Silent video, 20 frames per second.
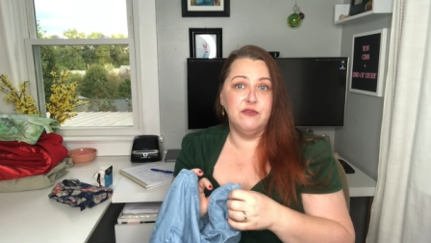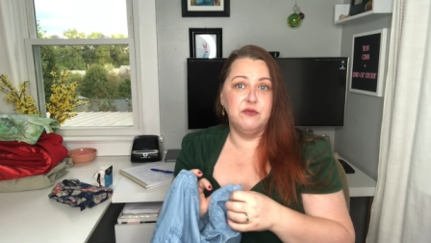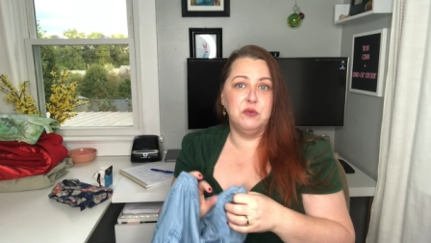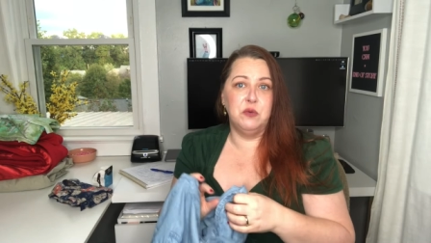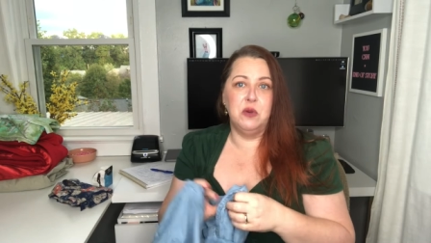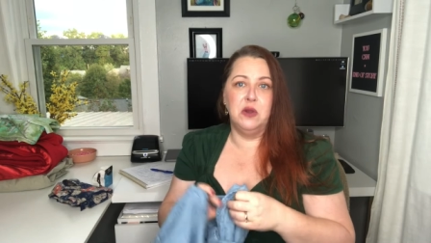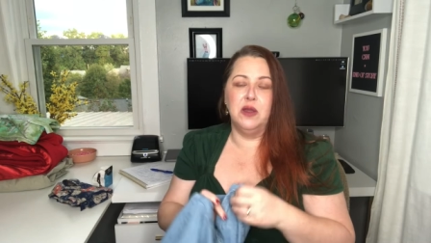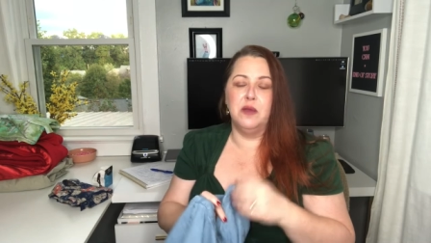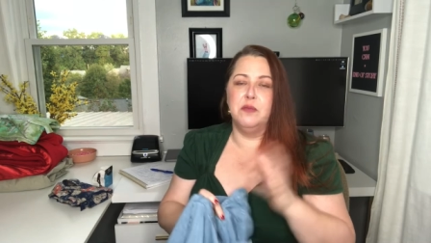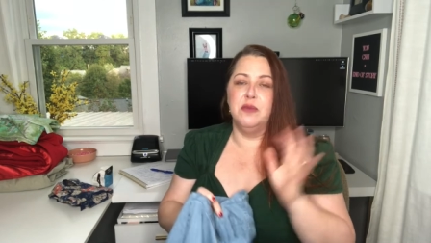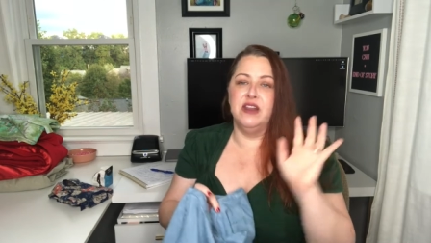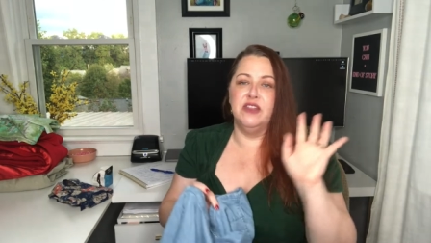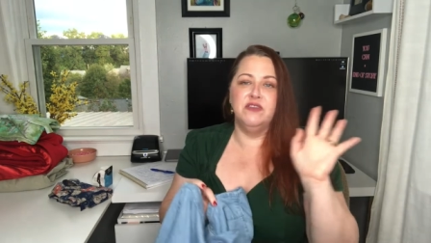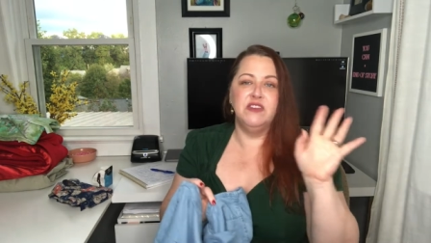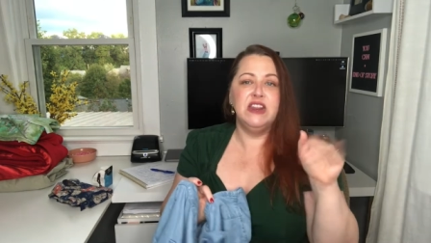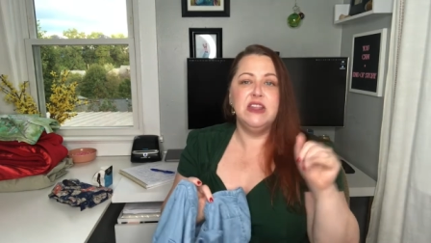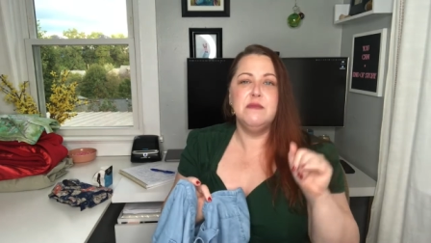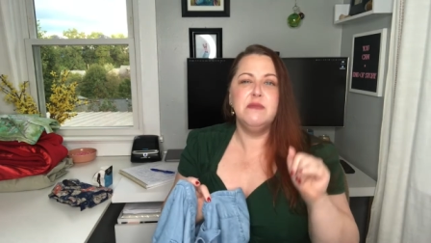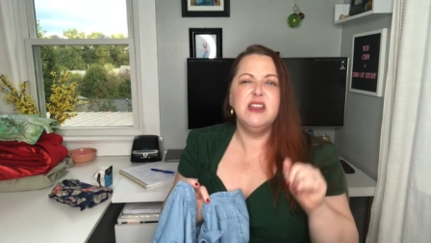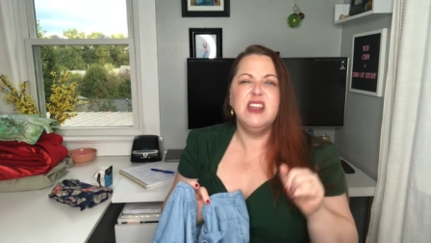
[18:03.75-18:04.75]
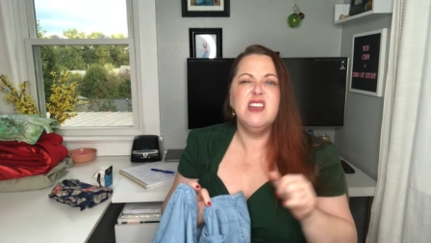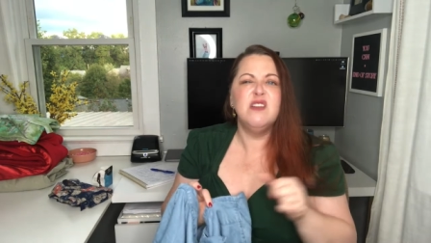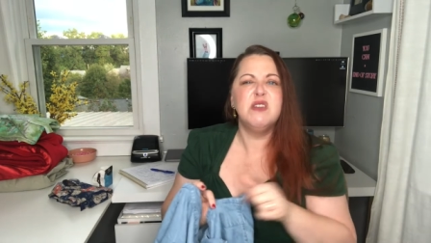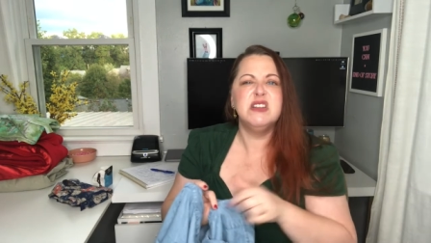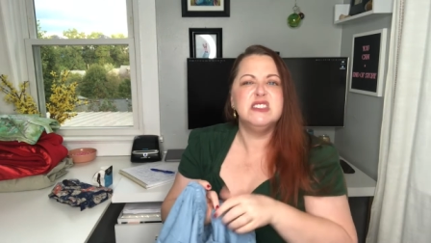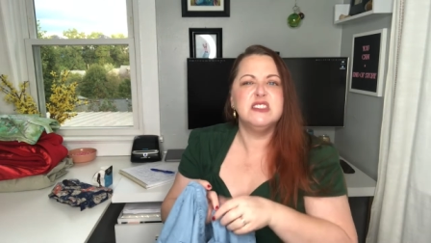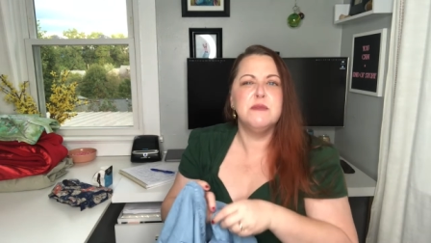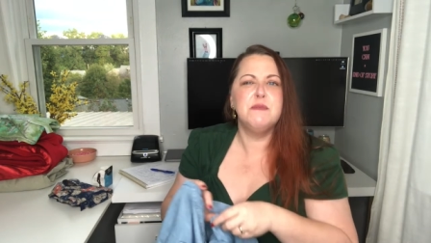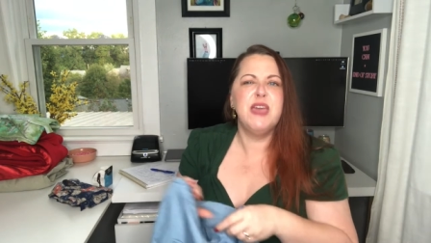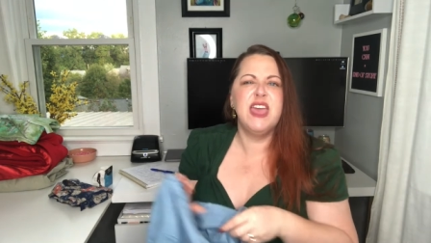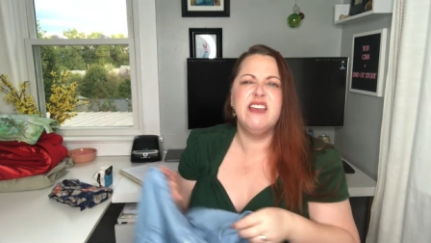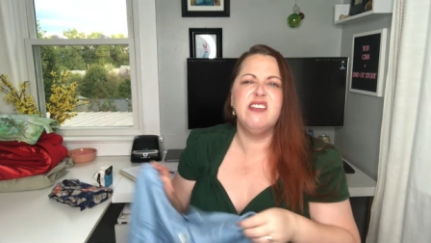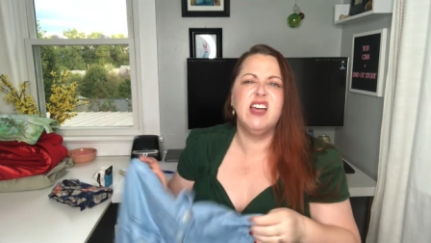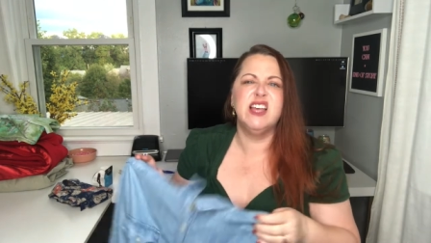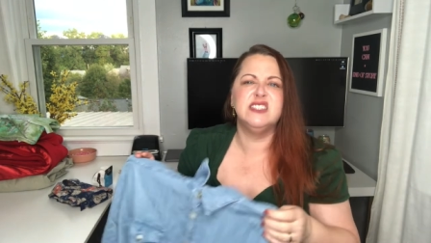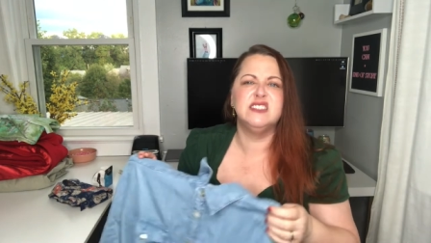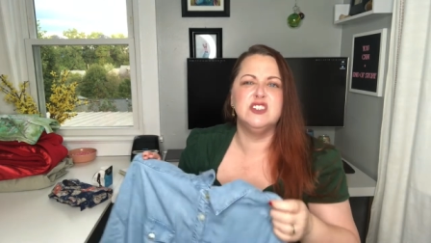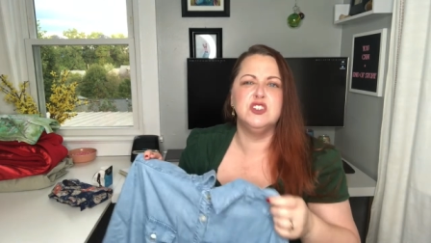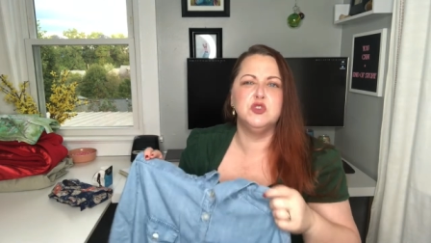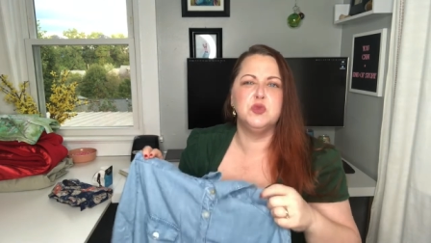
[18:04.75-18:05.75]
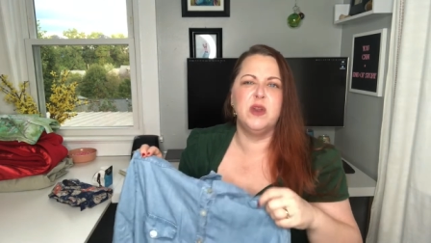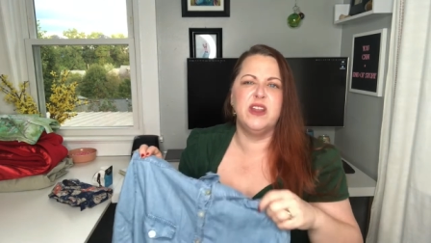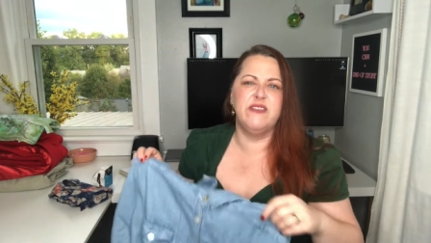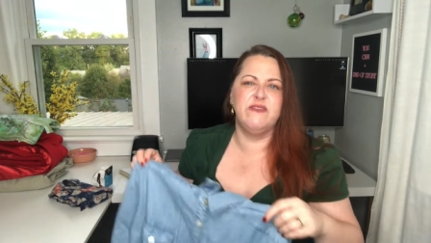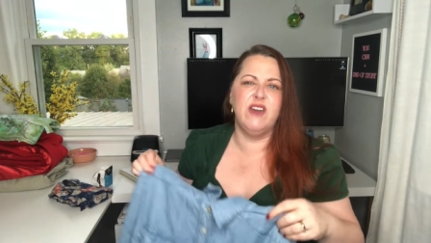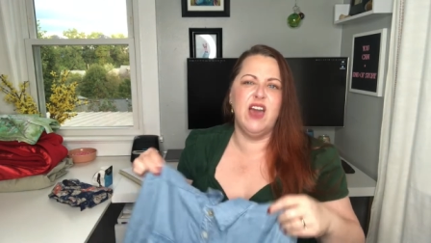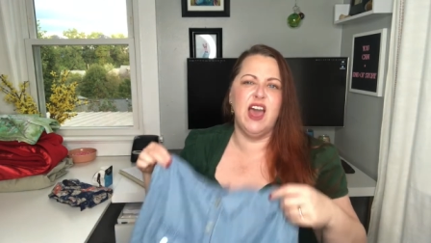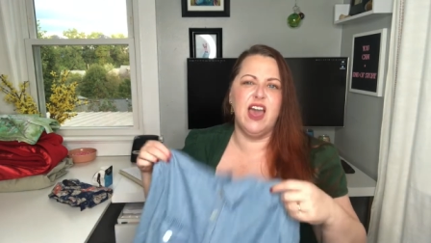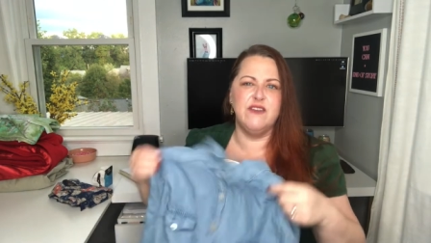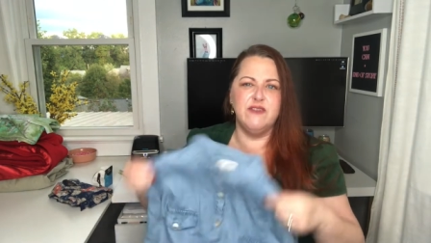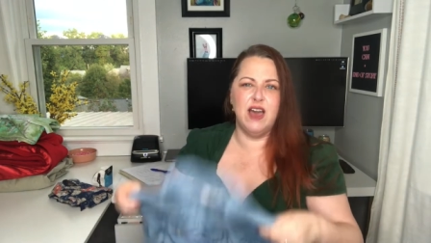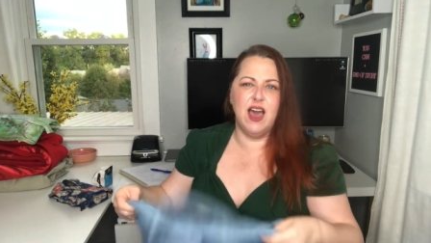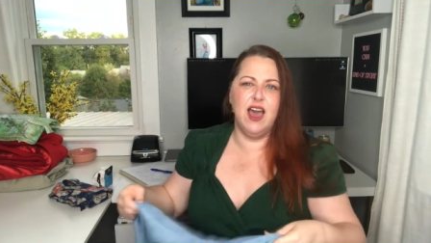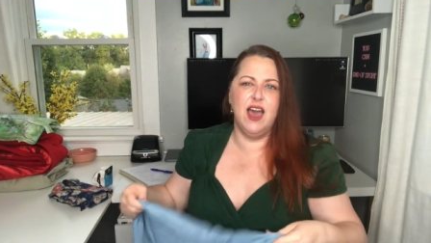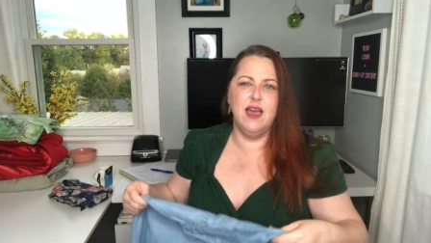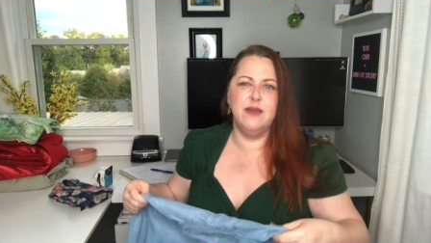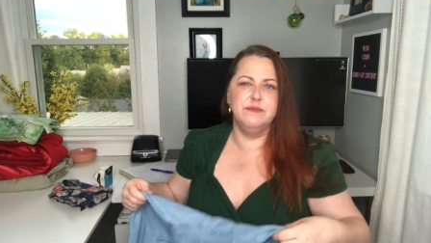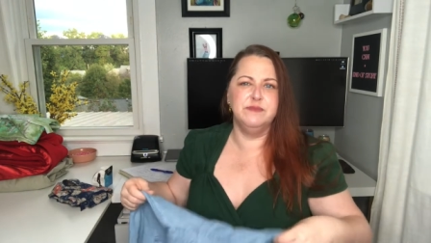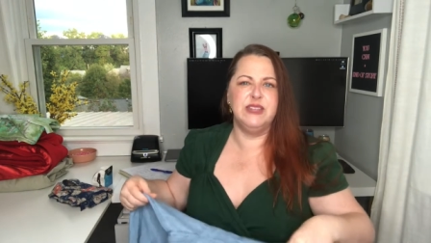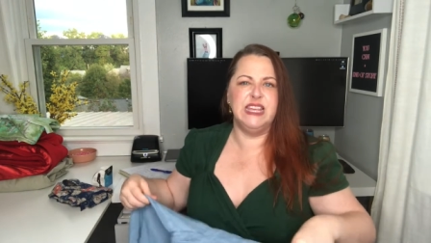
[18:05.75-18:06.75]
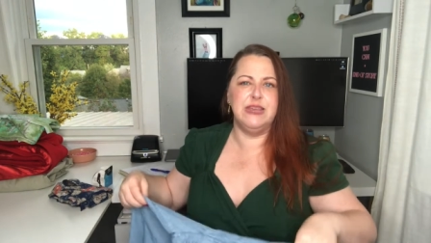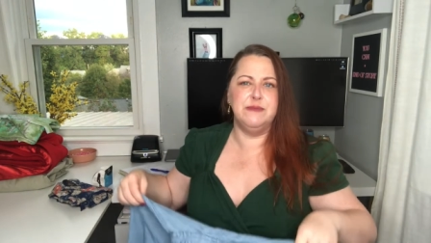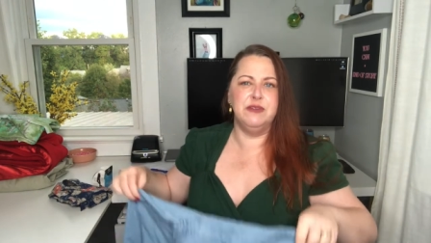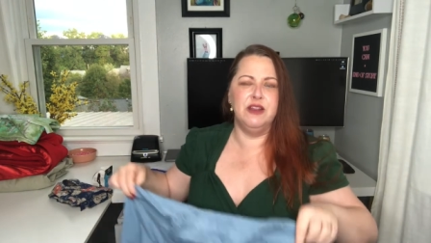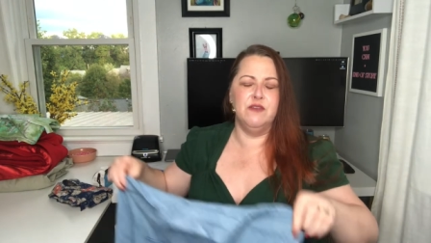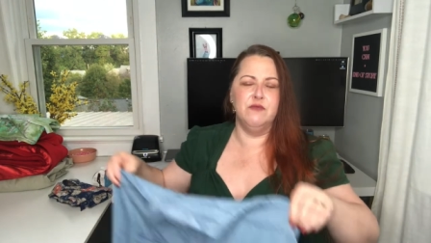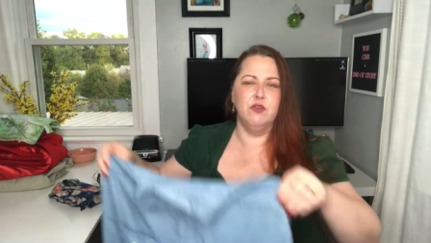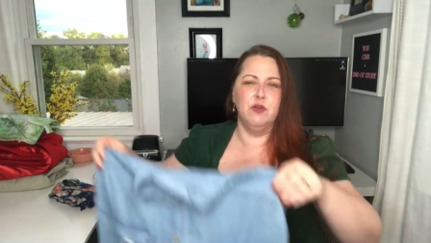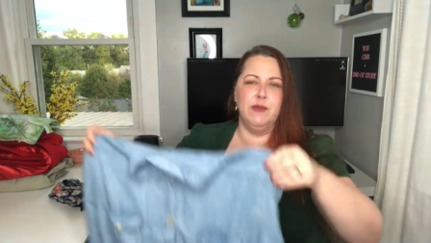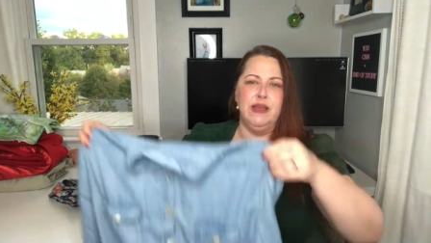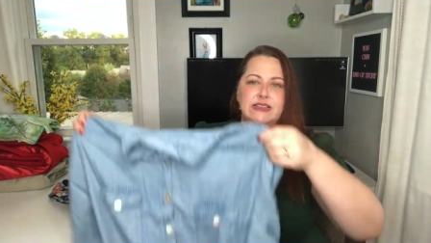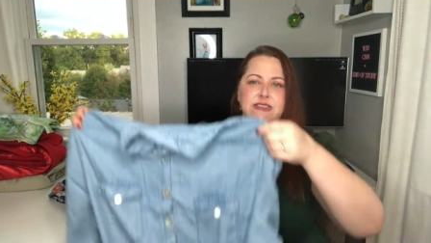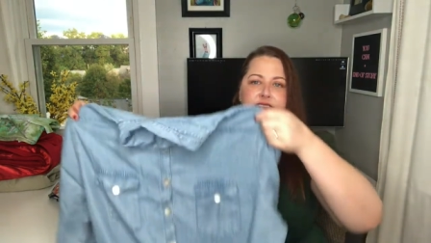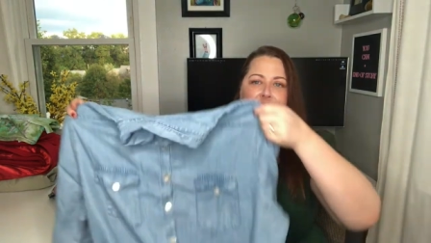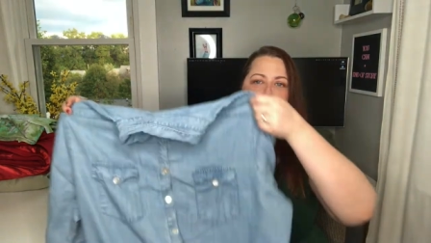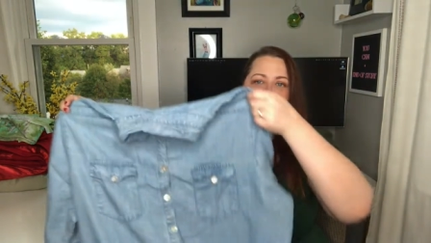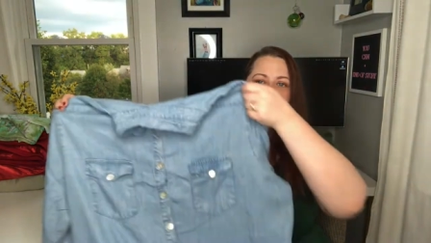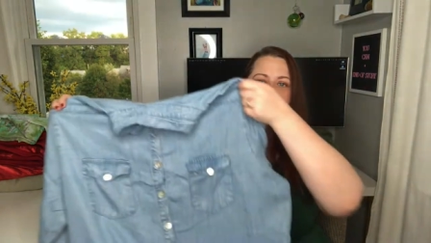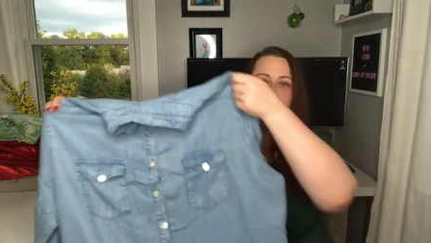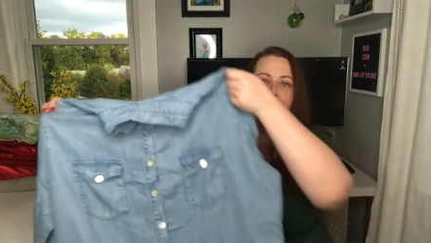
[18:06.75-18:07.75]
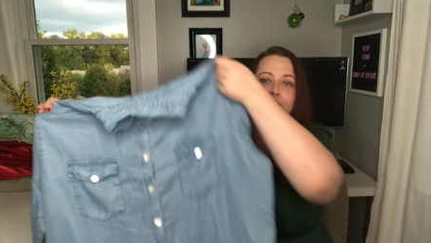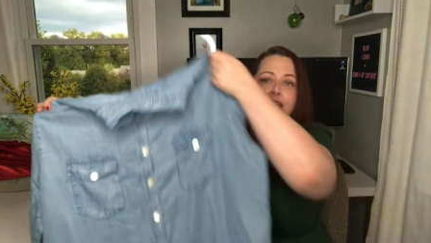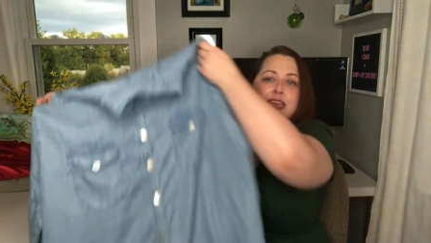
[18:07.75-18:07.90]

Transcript: for it, but if anybody wants to pay less than $25, I'm keeping it for myself.